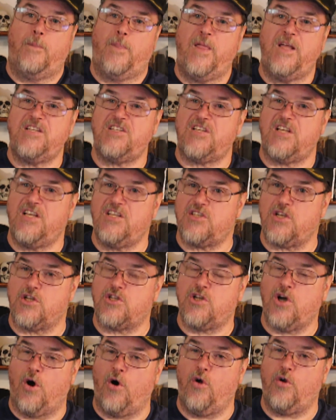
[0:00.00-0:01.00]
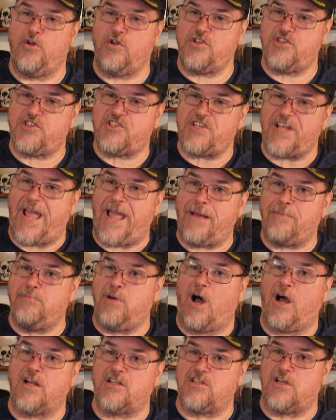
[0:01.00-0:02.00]
This is a total
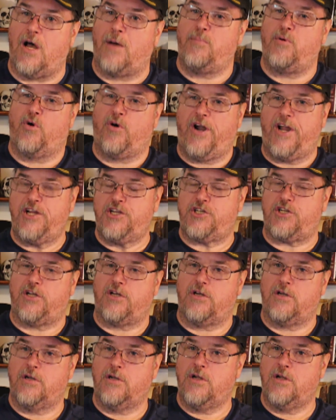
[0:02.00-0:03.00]
sandbox operation.